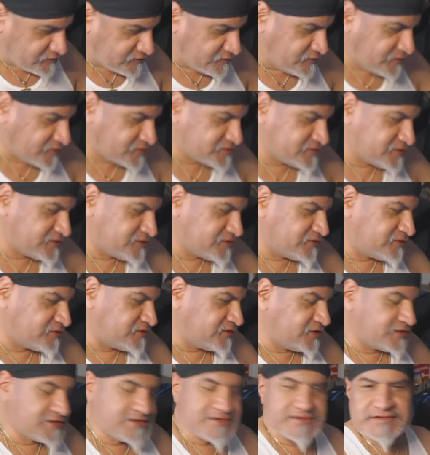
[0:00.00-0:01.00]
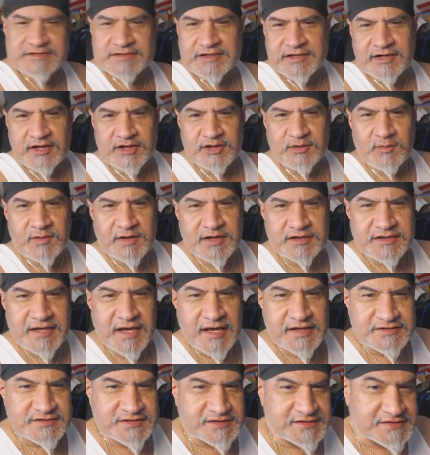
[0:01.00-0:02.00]
Oh, here's another. This is another one
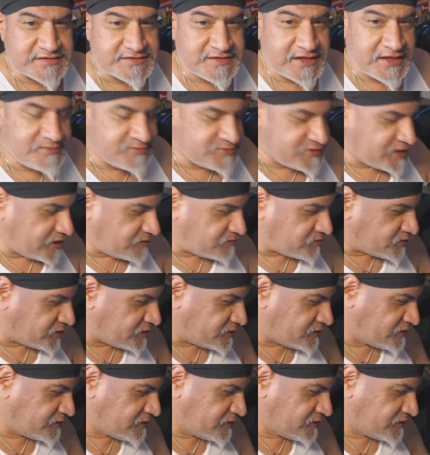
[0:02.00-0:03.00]
attached to the same tablet.